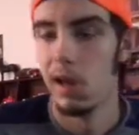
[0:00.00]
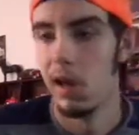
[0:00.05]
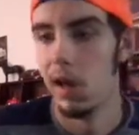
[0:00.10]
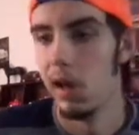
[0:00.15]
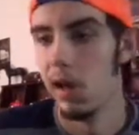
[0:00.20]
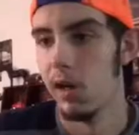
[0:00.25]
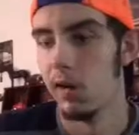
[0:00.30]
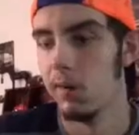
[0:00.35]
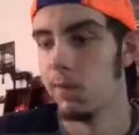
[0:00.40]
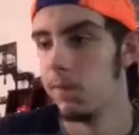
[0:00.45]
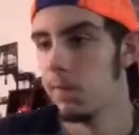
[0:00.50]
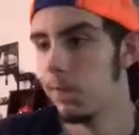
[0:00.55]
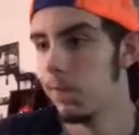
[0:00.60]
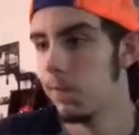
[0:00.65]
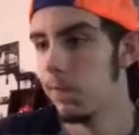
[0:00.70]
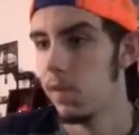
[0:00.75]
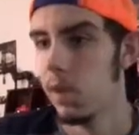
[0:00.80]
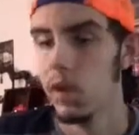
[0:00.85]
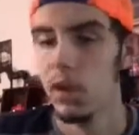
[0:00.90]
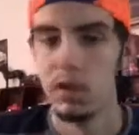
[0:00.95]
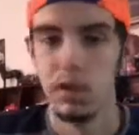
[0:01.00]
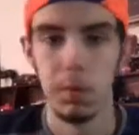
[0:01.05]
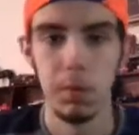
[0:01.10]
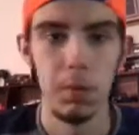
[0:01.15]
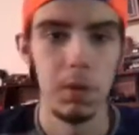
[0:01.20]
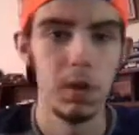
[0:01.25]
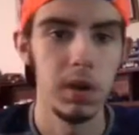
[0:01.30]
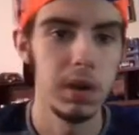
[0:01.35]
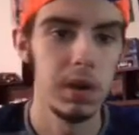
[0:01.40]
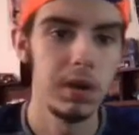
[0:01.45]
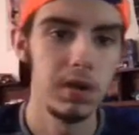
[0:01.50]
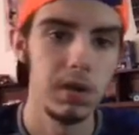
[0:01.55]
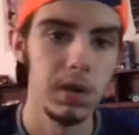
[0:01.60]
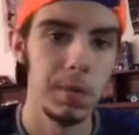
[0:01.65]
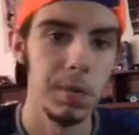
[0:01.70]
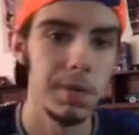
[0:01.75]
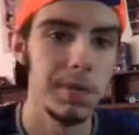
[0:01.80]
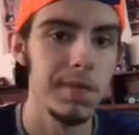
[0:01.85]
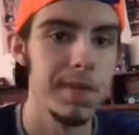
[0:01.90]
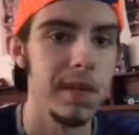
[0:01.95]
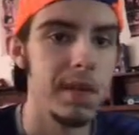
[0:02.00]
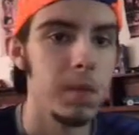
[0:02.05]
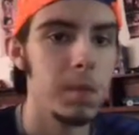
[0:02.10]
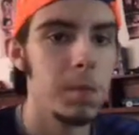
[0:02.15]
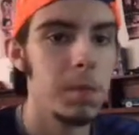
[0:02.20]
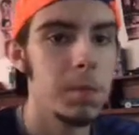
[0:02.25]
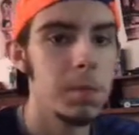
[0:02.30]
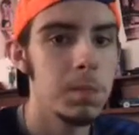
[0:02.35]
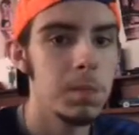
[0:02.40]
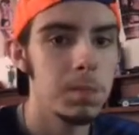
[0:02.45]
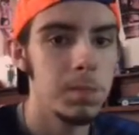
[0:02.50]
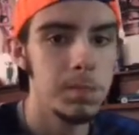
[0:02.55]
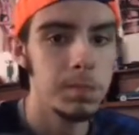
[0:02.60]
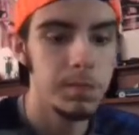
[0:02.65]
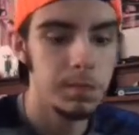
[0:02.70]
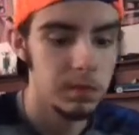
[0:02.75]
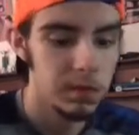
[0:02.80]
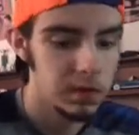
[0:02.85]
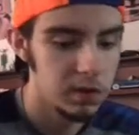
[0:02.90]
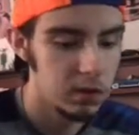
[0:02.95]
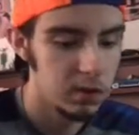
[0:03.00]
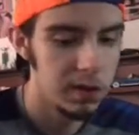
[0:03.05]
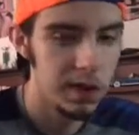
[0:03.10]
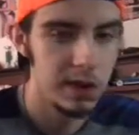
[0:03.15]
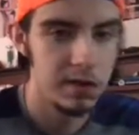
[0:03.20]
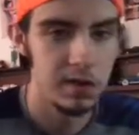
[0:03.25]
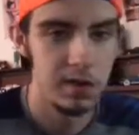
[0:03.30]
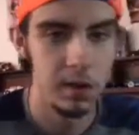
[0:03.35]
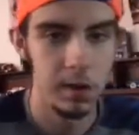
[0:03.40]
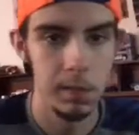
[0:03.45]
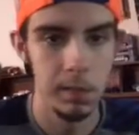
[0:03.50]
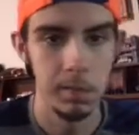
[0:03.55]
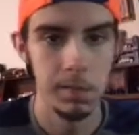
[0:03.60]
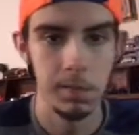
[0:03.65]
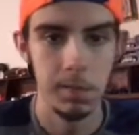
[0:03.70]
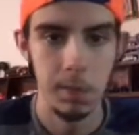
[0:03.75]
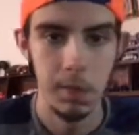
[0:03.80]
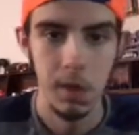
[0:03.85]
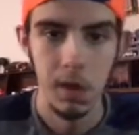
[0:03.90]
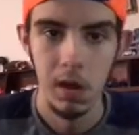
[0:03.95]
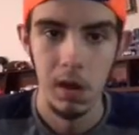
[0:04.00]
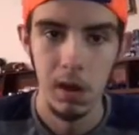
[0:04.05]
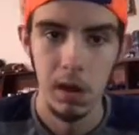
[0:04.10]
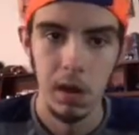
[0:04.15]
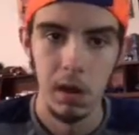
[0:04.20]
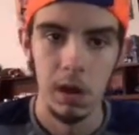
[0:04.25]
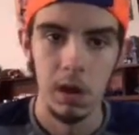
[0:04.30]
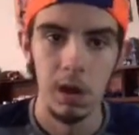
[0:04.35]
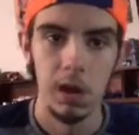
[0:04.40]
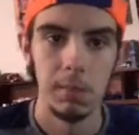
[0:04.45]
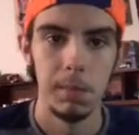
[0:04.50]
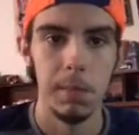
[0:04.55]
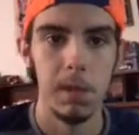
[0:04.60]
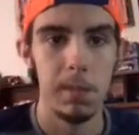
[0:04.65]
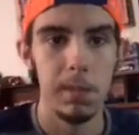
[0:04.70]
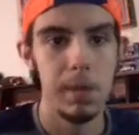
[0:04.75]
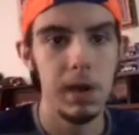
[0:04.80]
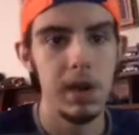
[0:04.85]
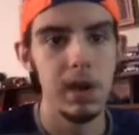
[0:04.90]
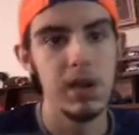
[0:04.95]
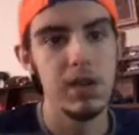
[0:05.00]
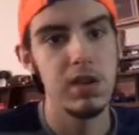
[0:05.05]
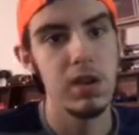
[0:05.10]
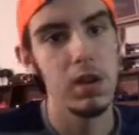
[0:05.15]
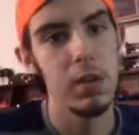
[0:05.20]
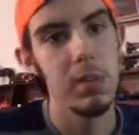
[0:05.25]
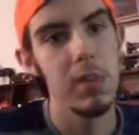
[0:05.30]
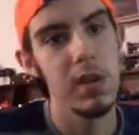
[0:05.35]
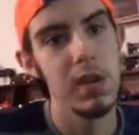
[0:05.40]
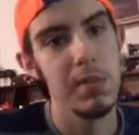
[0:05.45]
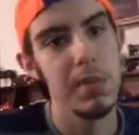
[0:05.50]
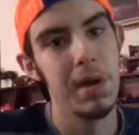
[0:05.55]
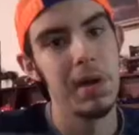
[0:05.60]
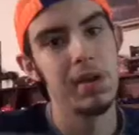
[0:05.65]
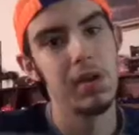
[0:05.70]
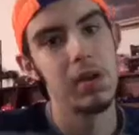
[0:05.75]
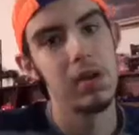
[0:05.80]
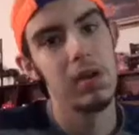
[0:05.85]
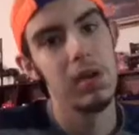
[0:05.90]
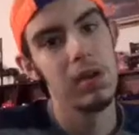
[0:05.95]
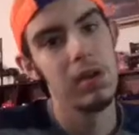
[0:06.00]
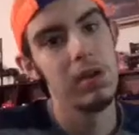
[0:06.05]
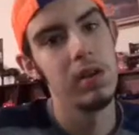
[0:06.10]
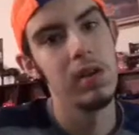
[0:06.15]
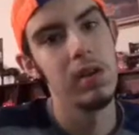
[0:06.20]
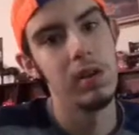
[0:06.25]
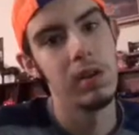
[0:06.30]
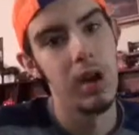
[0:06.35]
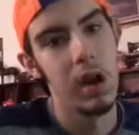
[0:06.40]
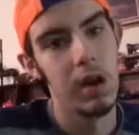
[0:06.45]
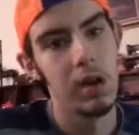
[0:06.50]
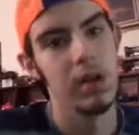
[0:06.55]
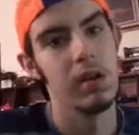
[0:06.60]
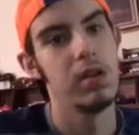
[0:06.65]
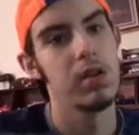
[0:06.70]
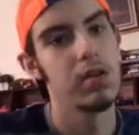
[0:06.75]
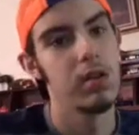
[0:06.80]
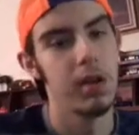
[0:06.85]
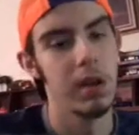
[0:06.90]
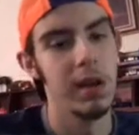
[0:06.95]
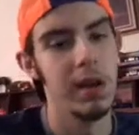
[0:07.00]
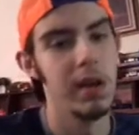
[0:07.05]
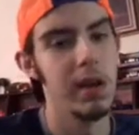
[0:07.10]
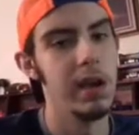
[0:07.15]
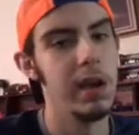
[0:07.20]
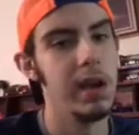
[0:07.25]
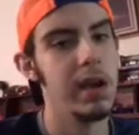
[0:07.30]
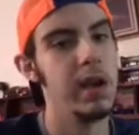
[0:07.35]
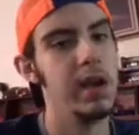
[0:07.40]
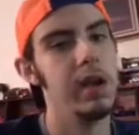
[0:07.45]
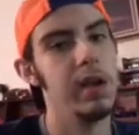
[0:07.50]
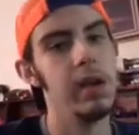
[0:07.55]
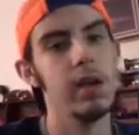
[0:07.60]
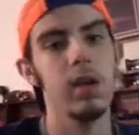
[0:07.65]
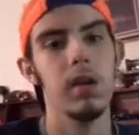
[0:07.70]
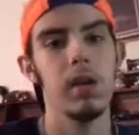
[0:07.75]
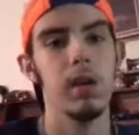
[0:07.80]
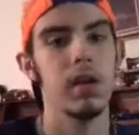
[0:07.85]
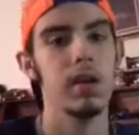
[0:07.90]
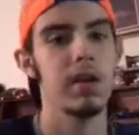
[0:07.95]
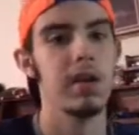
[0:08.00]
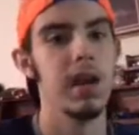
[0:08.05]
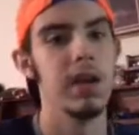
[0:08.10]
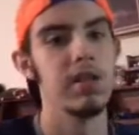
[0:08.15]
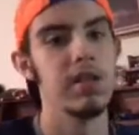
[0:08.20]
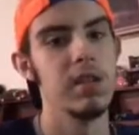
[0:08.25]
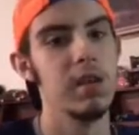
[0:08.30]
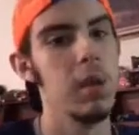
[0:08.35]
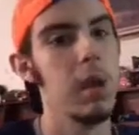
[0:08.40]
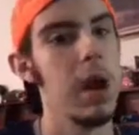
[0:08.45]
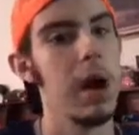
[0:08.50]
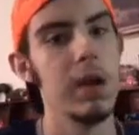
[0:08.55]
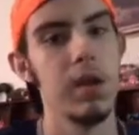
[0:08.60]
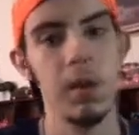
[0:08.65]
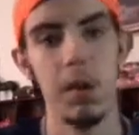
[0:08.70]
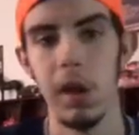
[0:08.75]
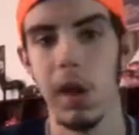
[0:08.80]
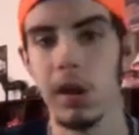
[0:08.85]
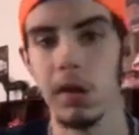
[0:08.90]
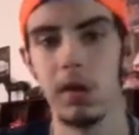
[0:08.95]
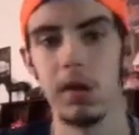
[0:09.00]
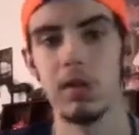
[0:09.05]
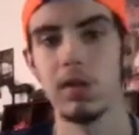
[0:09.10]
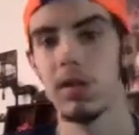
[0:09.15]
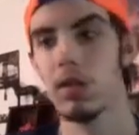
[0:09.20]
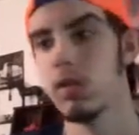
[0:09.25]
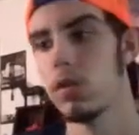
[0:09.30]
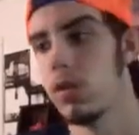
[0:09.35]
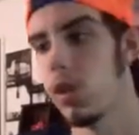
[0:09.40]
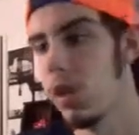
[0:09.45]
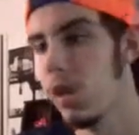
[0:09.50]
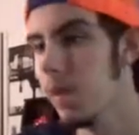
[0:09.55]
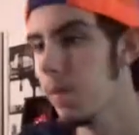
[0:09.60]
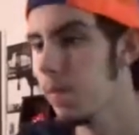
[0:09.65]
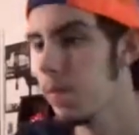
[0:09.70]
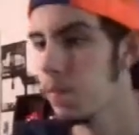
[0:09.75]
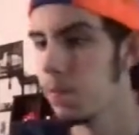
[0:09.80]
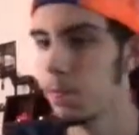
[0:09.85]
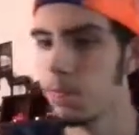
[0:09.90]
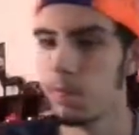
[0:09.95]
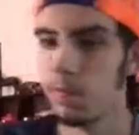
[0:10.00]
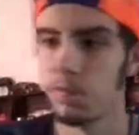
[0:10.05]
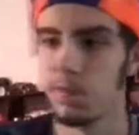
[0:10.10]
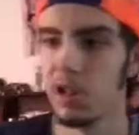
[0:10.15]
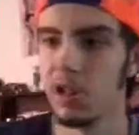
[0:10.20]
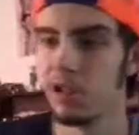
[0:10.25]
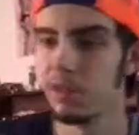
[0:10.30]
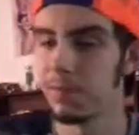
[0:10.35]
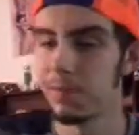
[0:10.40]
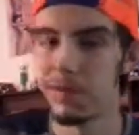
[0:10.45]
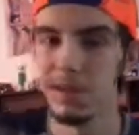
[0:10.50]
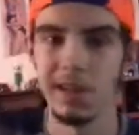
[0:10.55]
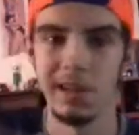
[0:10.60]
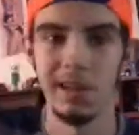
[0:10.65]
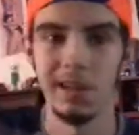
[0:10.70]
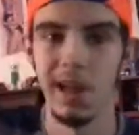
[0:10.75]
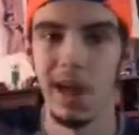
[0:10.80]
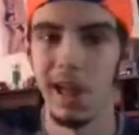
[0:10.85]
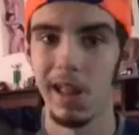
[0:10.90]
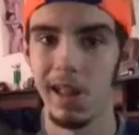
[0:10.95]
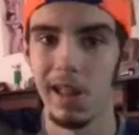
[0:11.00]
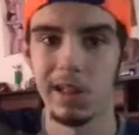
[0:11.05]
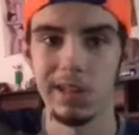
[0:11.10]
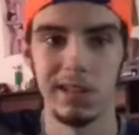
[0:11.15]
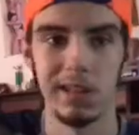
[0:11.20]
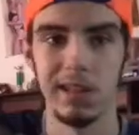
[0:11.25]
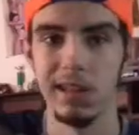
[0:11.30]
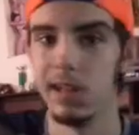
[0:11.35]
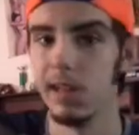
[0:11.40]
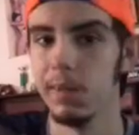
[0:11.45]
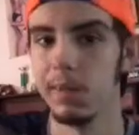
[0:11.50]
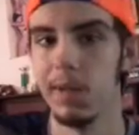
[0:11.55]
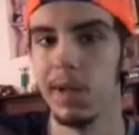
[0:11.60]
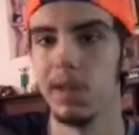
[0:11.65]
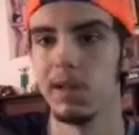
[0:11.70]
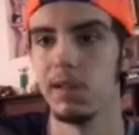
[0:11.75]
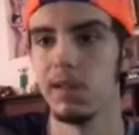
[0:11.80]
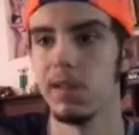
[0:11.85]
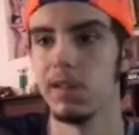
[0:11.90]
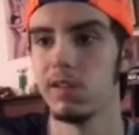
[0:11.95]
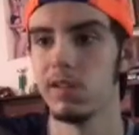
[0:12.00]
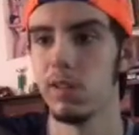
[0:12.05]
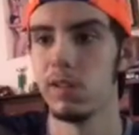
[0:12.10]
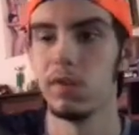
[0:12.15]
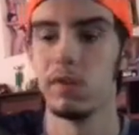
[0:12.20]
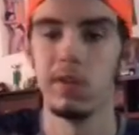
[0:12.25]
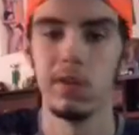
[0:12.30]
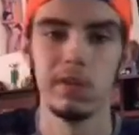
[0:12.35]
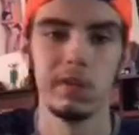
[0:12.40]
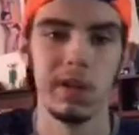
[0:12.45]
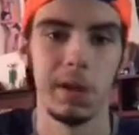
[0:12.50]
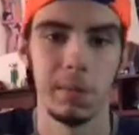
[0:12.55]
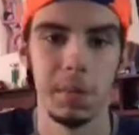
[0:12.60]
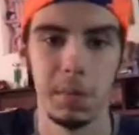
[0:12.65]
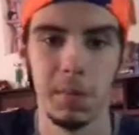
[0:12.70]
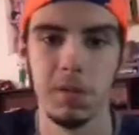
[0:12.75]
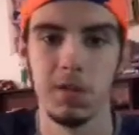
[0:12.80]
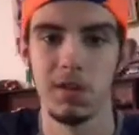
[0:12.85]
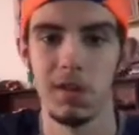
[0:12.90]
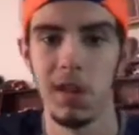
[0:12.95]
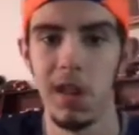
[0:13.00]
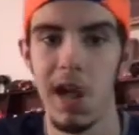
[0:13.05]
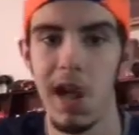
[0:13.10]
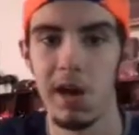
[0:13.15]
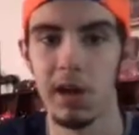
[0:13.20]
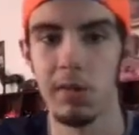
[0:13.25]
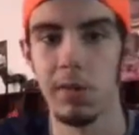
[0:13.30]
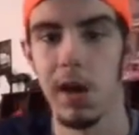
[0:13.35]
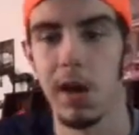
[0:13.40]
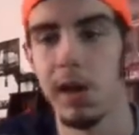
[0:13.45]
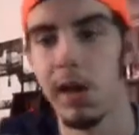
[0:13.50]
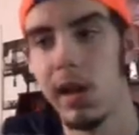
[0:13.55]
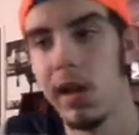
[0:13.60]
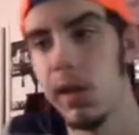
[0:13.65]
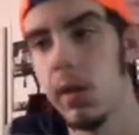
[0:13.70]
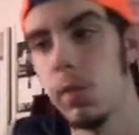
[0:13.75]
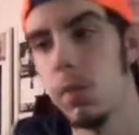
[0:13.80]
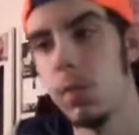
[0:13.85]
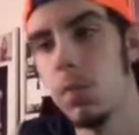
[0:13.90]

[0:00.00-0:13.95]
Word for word: Uh, so we're going to get started with the video. So, guys, um, my buddy showed me about the Grizzly Dark Straight, and guys, you know I do like Grizzly Straight. It's pretty, I like the dip actually, that's the only Grizzly I pretty much like right now.